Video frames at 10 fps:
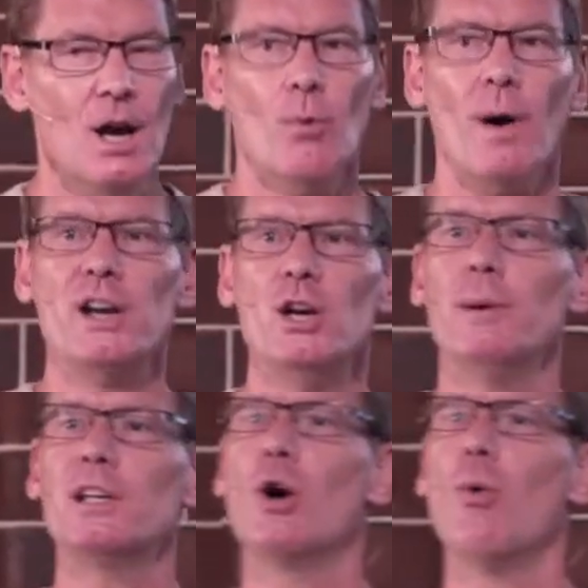one who
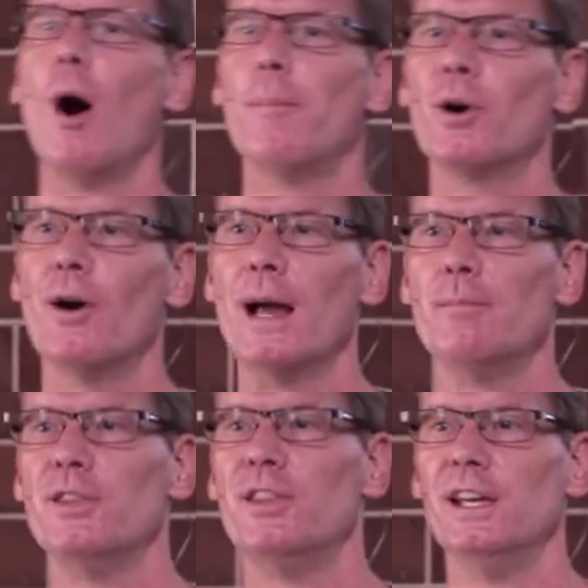would cooperate
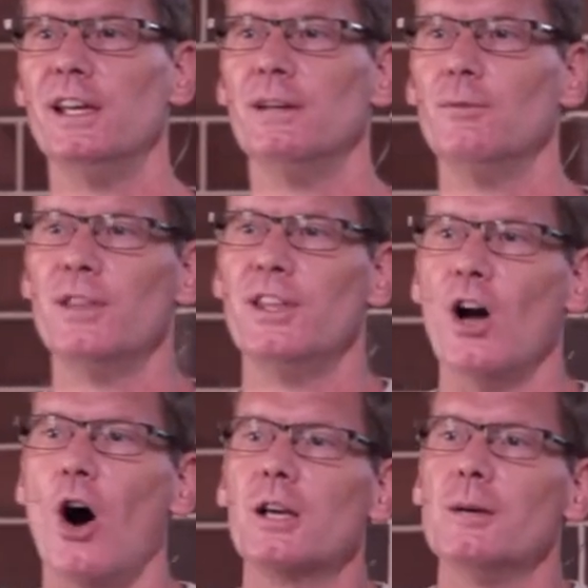with the
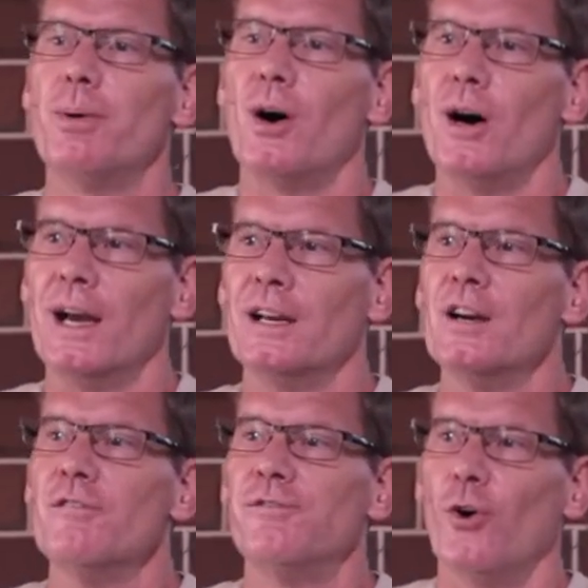occupying
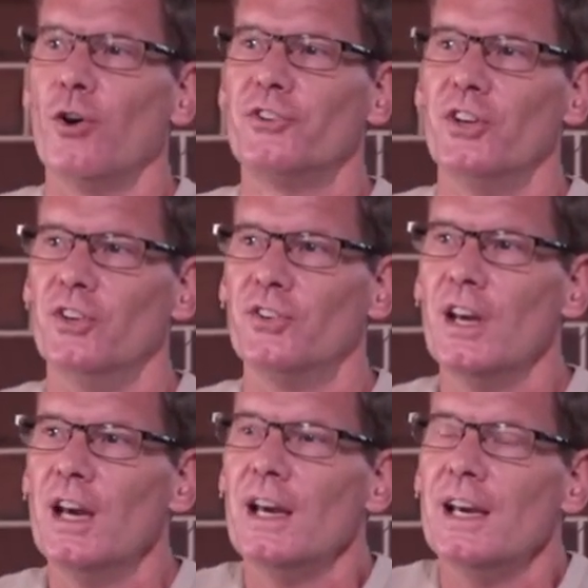forces
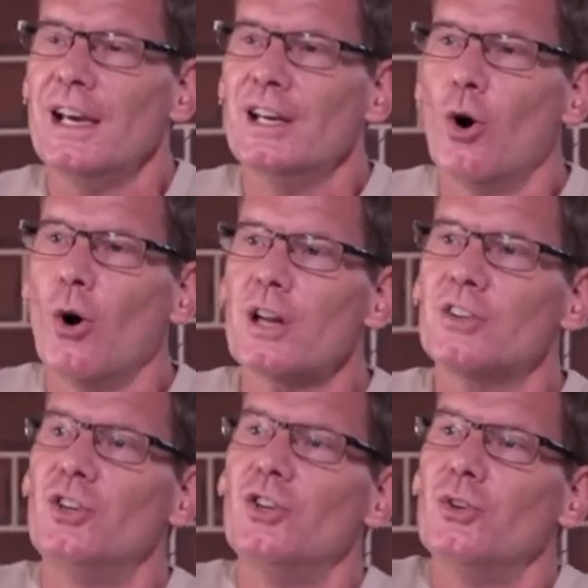in order
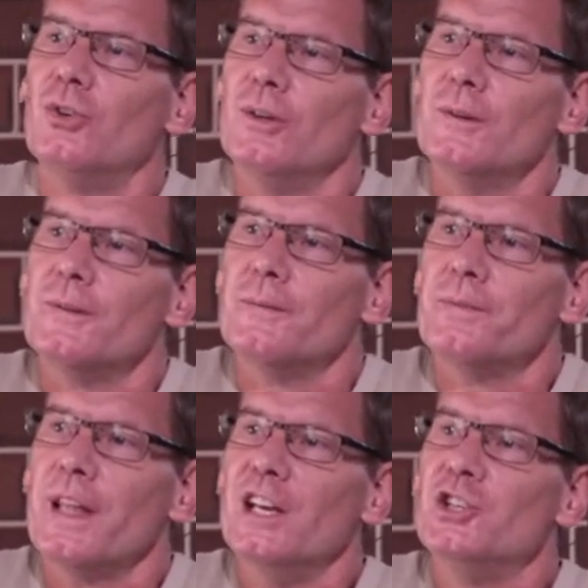to
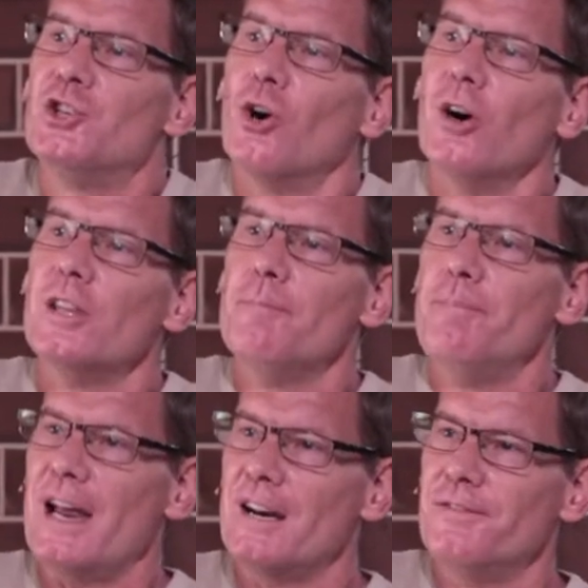enjoy the
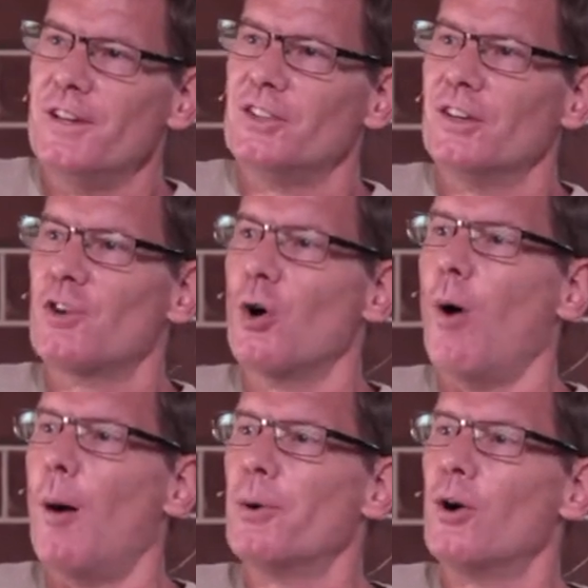benefits of
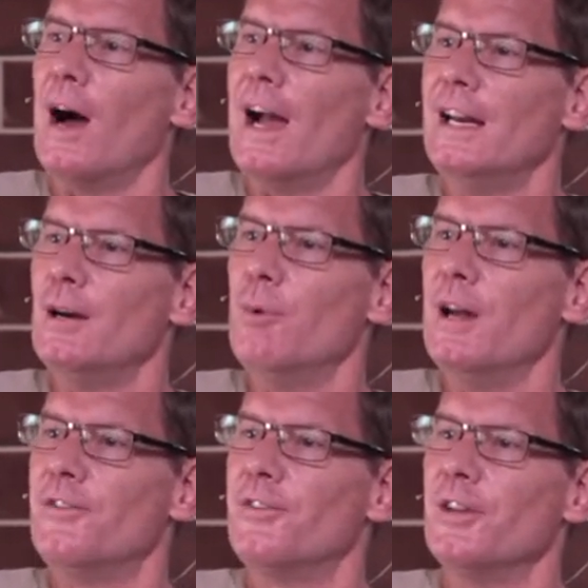cooperating
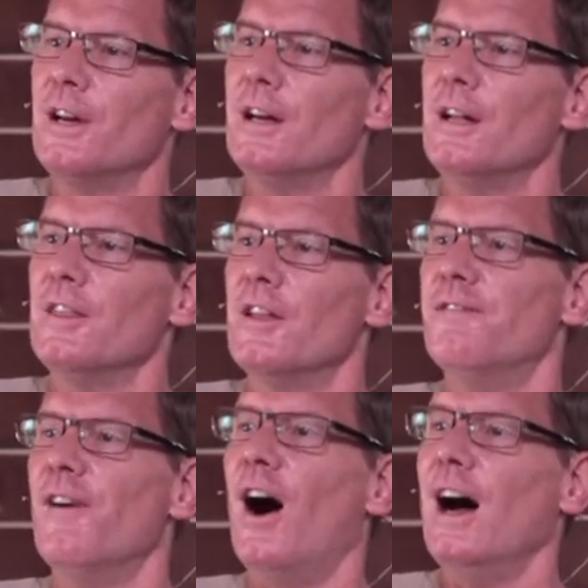with the
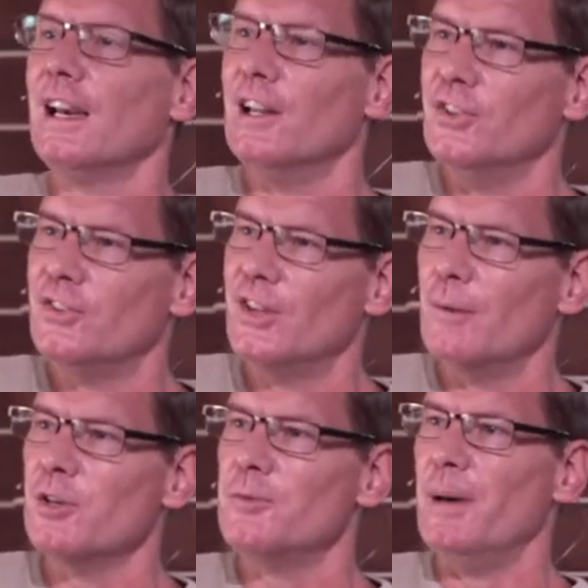violence that
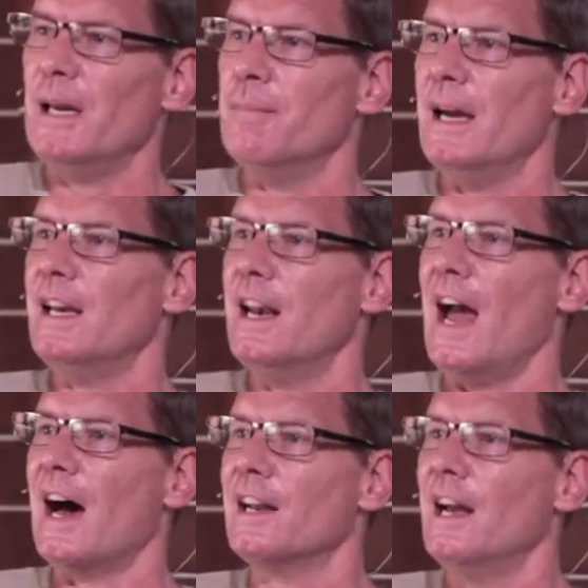was being meted
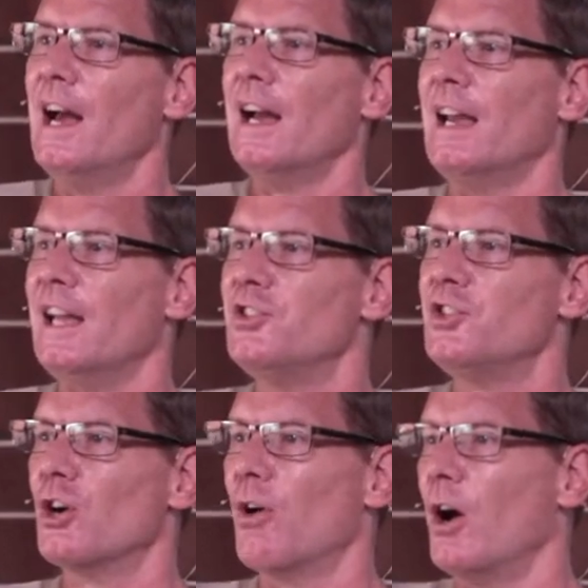out against
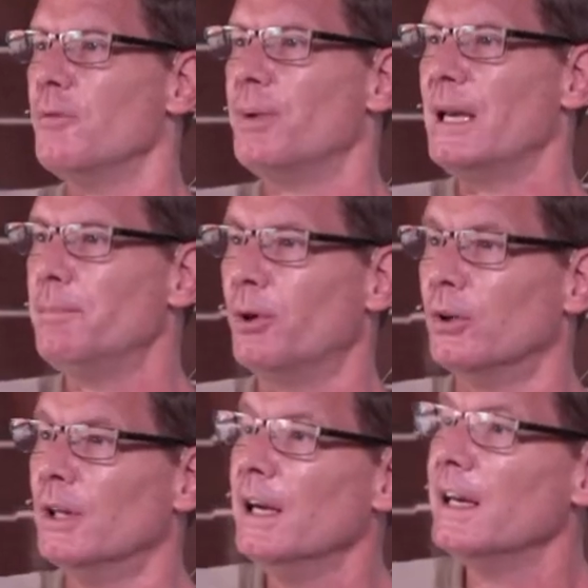your own
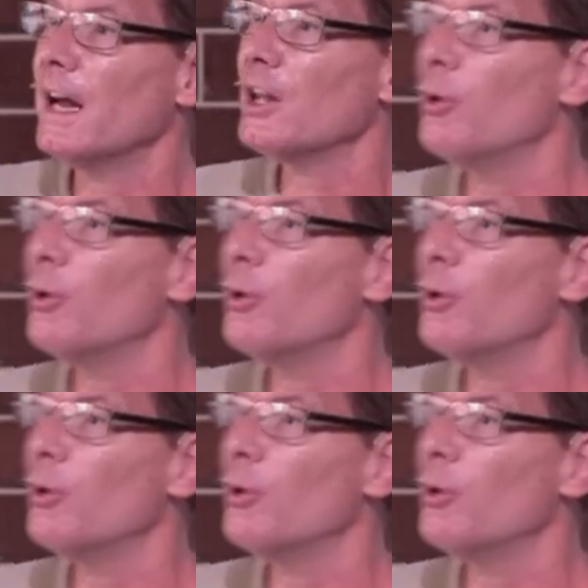people. In other